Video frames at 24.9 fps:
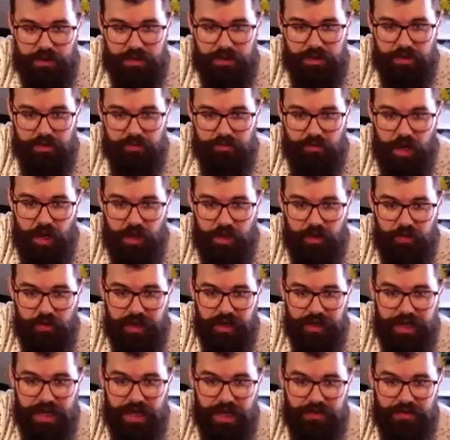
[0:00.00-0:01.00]
So Marla
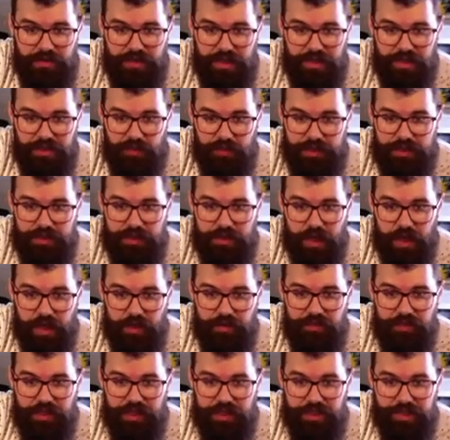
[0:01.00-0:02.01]
right now says, we
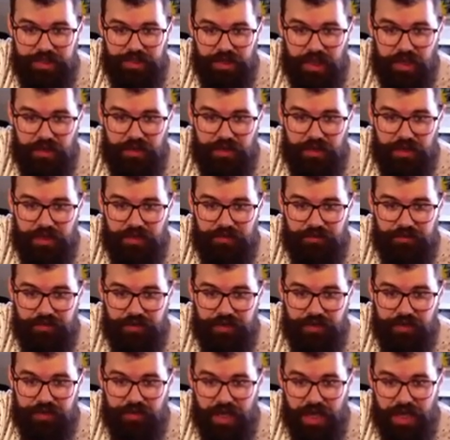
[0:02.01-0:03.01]
love each other and
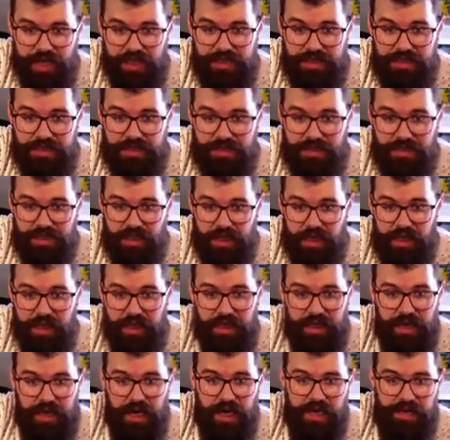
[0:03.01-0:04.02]
feel nice.
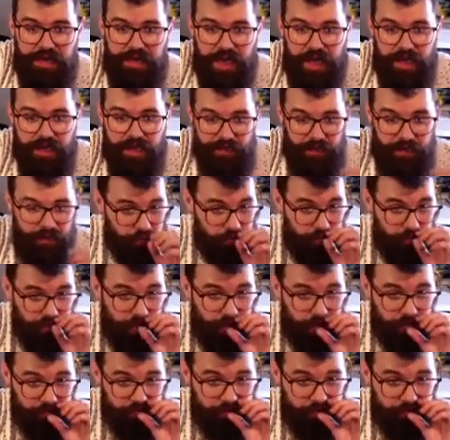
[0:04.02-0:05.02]
and then we
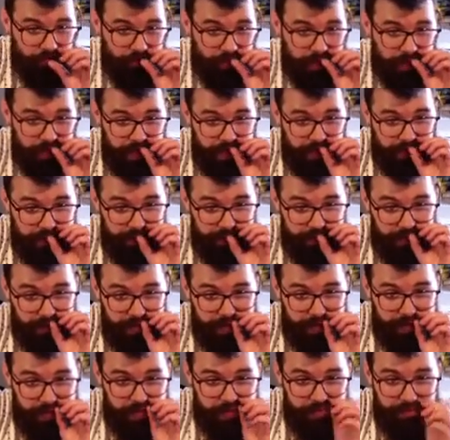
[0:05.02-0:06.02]
all feel connected.
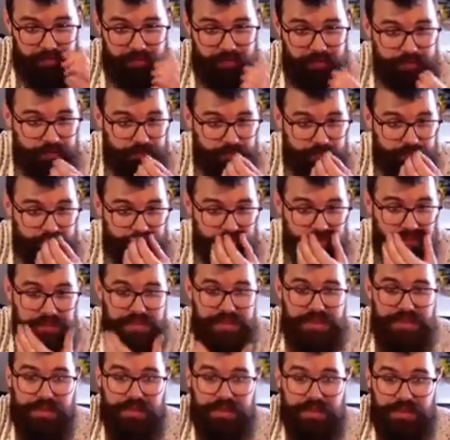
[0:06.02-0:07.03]
So when
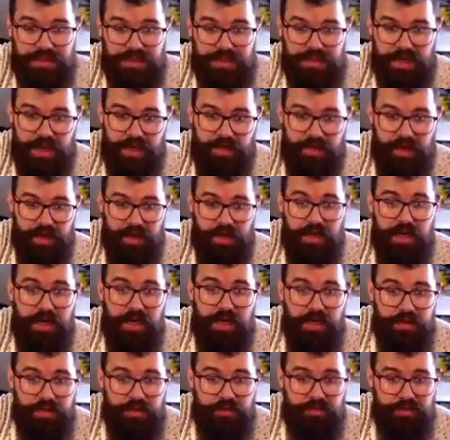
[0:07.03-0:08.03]
we sing this together,
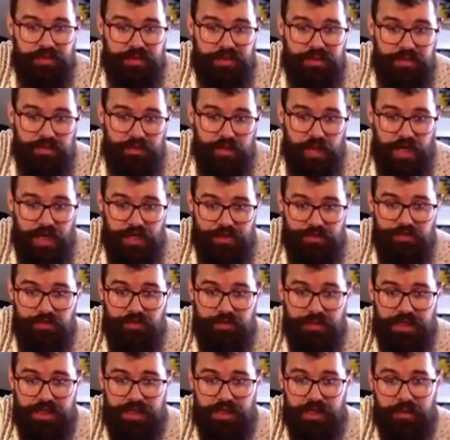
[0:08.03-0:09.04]
the first two lines
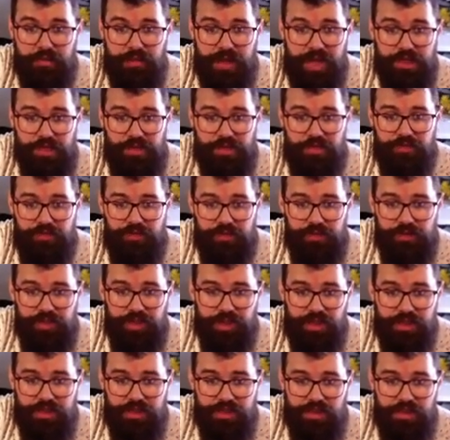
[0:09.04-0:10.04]
would be, in our magical
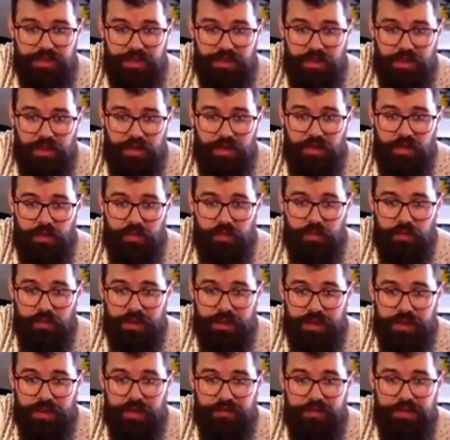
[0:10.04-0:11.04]
futures,
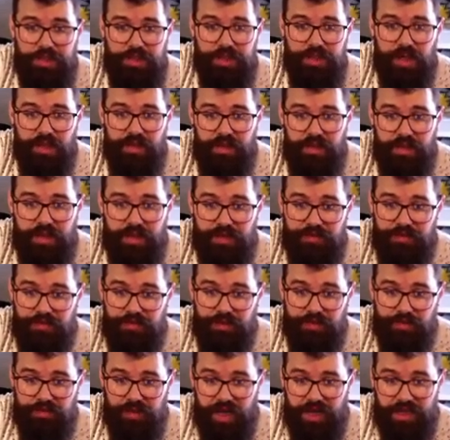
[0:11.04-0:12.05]
we love each other and
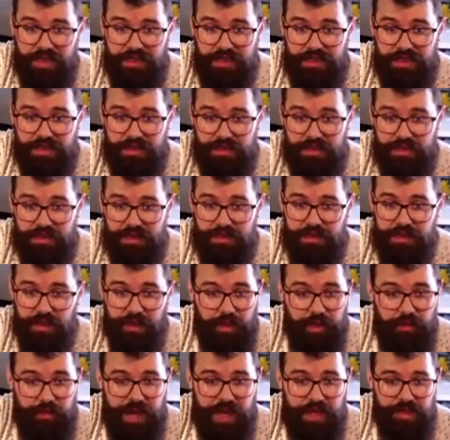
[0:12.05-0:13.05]
feel nice.
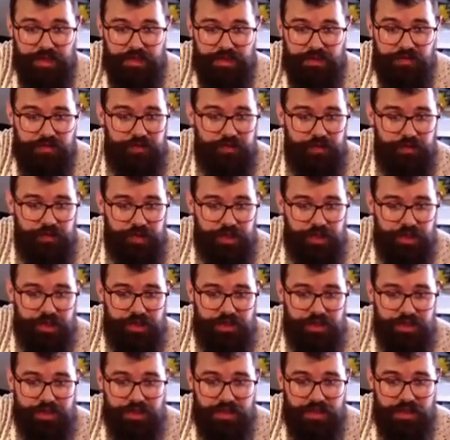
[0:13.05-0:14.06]
In our magical
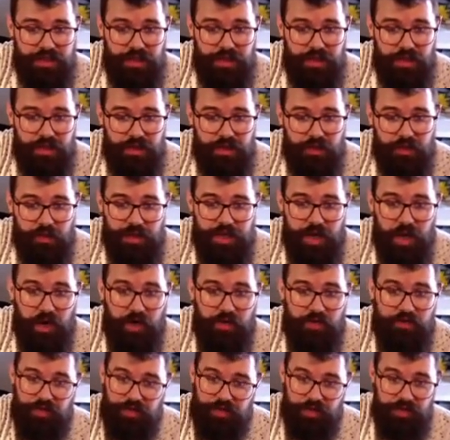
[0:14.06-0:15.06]
futures, we
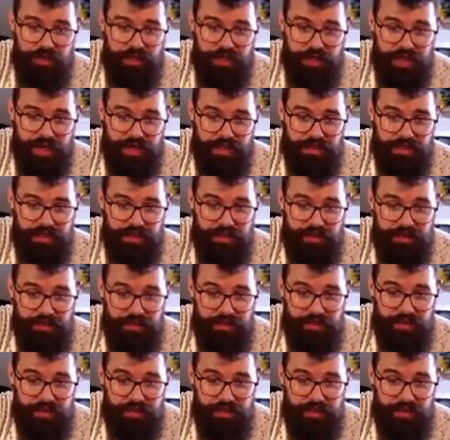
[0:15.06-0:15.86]
all feel connected.